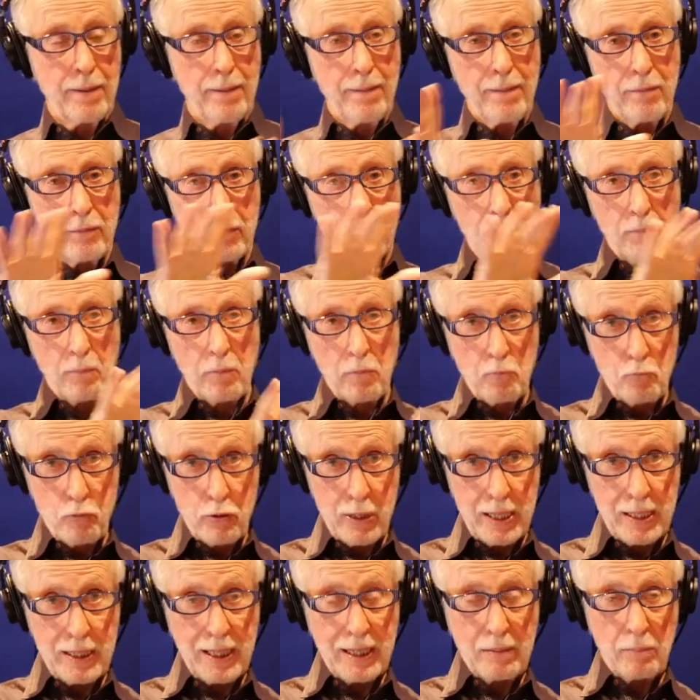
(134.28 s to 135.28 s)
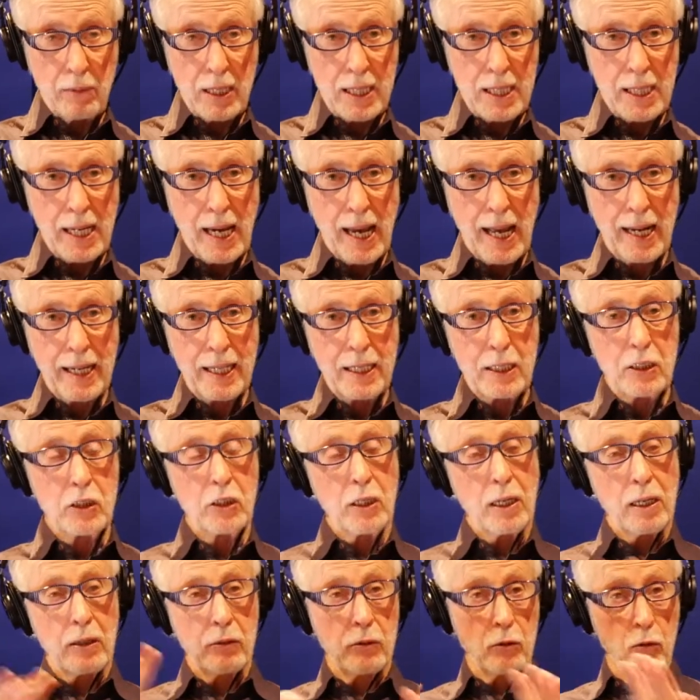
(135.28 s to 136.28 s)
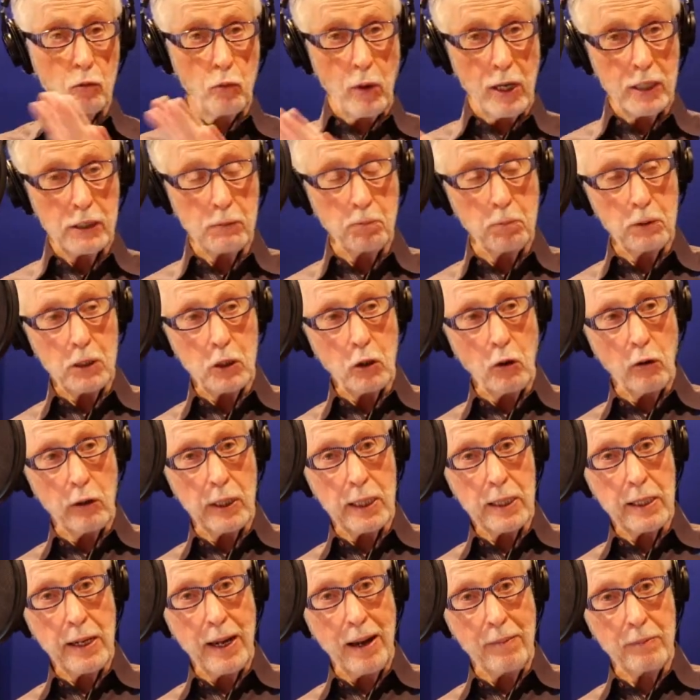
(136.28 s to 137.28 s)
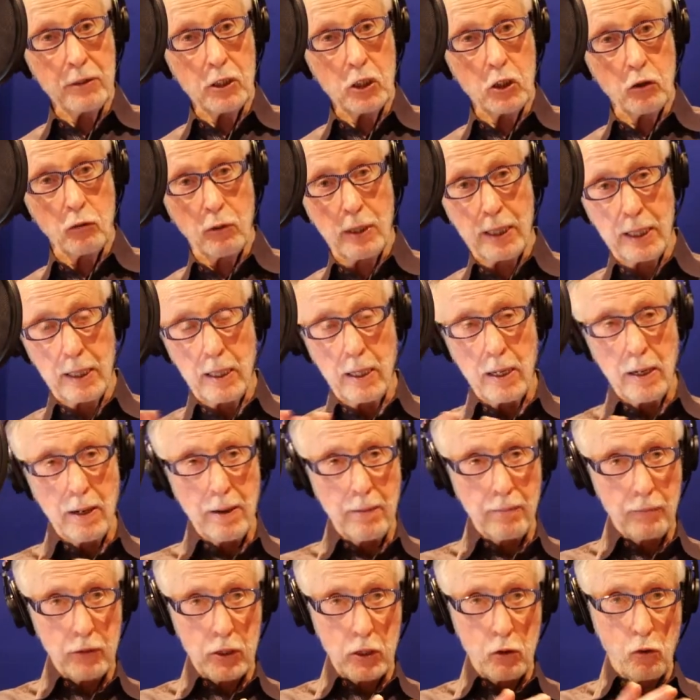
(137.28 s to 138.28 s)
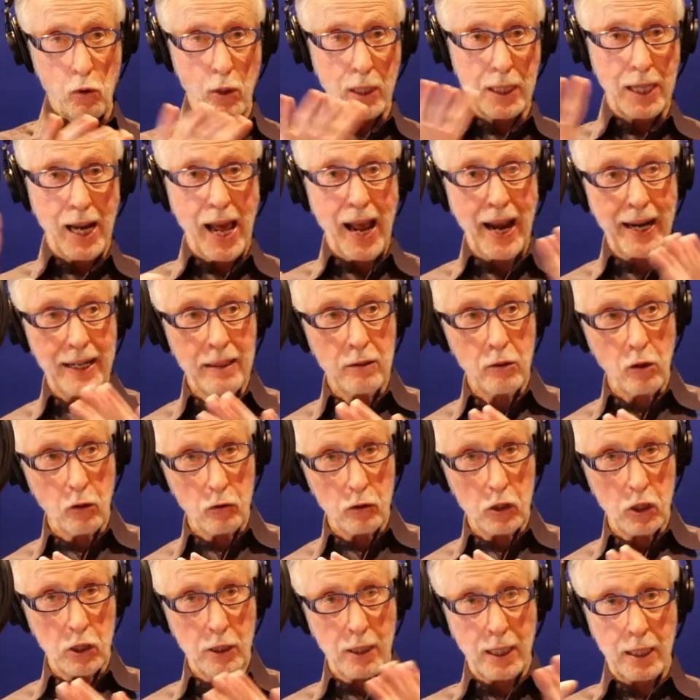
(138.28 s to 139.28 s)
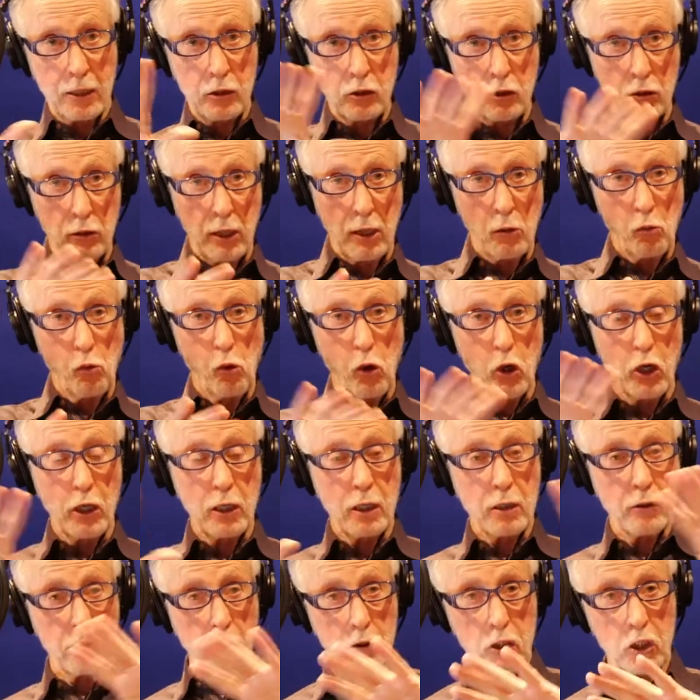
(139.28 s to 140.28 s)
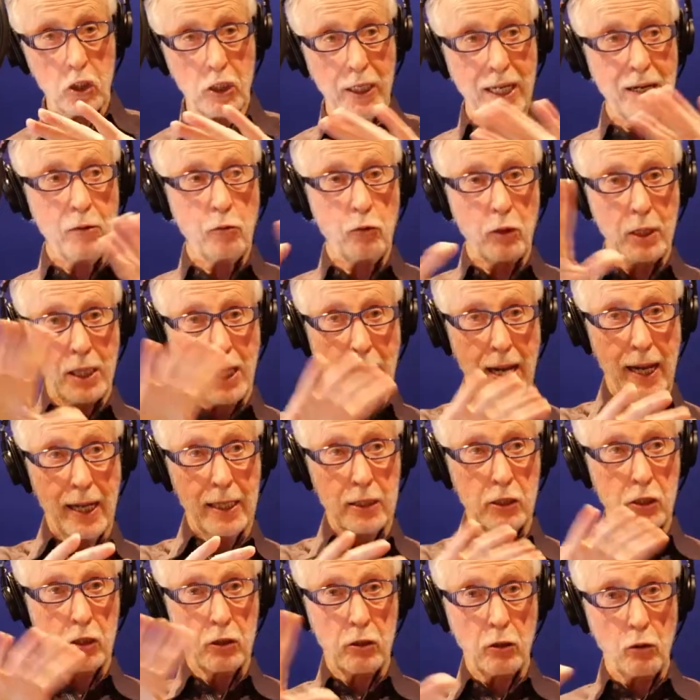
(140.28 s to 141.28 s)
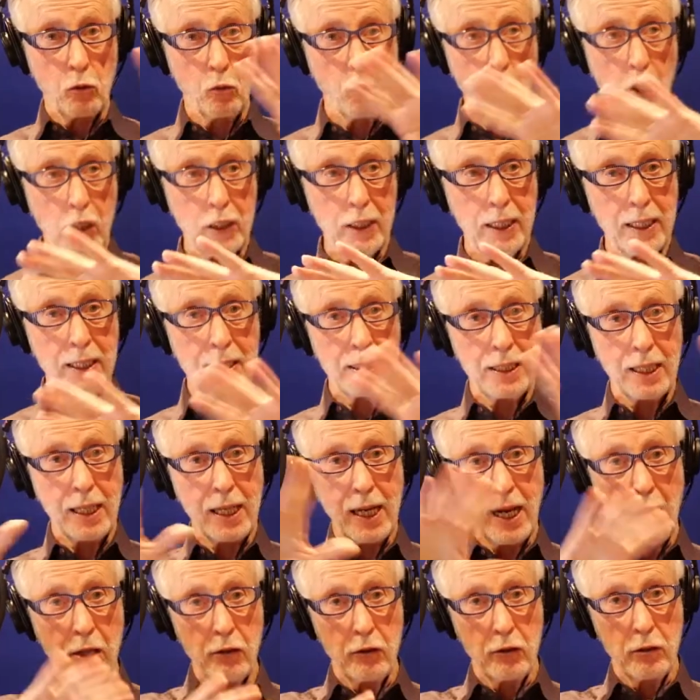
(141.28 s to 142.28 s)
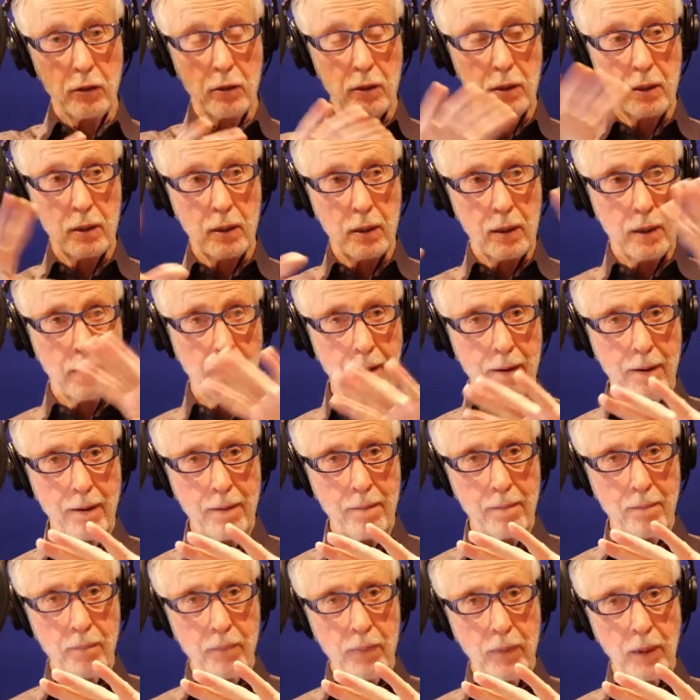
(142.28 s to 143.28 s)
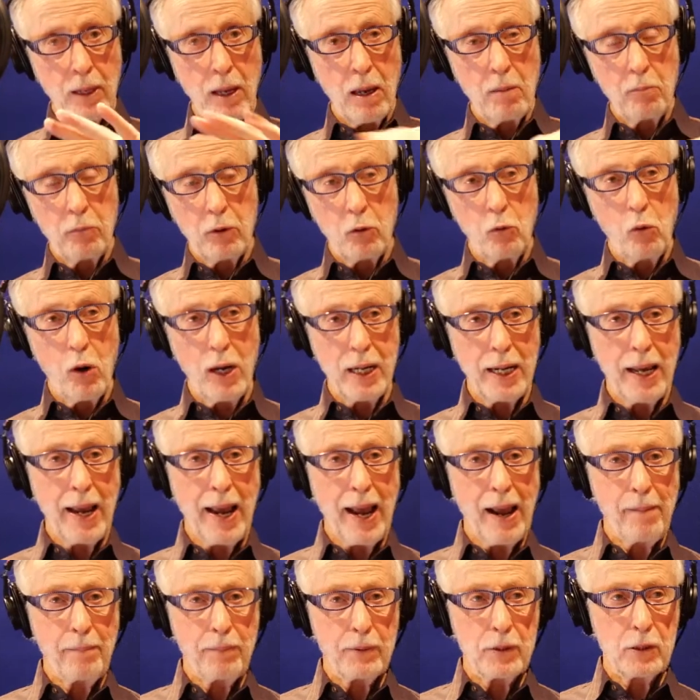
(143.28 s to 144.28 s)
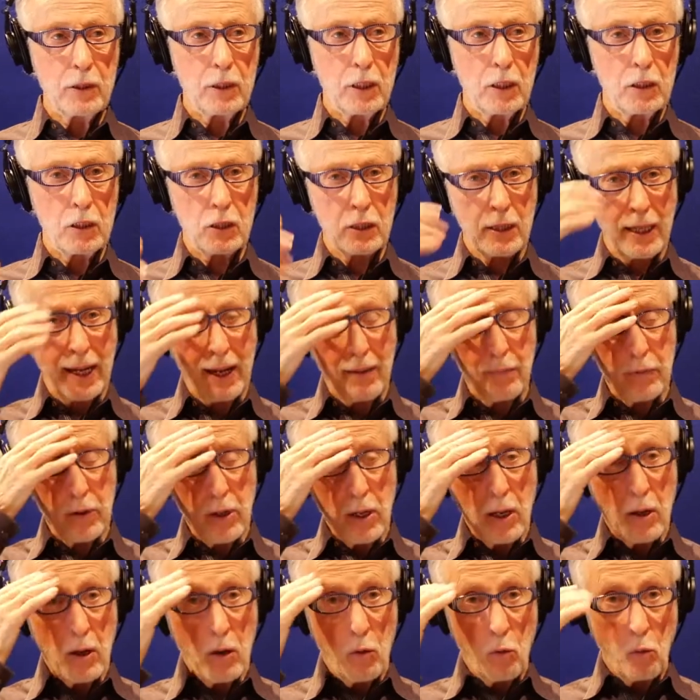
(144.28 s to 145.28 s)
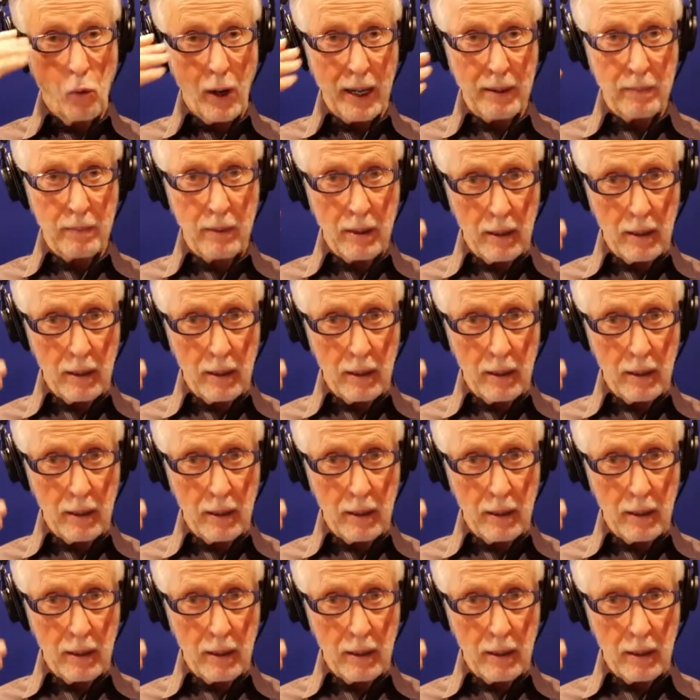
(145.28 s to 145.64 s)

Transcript: The breathing mechanics and the respiratory chemistry. You align those things so they work, they're synchronized, they're working together. But what happens is that what